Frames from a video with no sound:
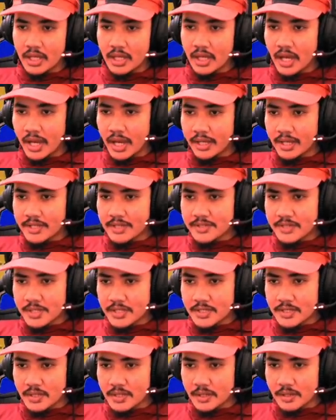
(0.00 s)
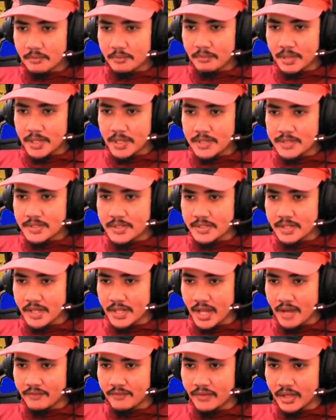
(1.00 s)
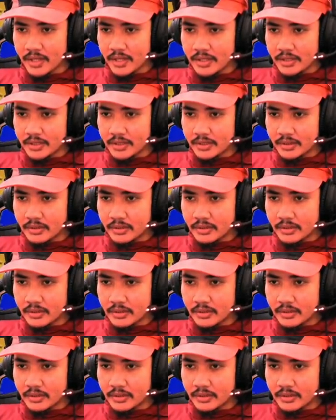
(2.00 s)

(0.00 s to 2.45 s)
I guess this uh, base doesn't have any.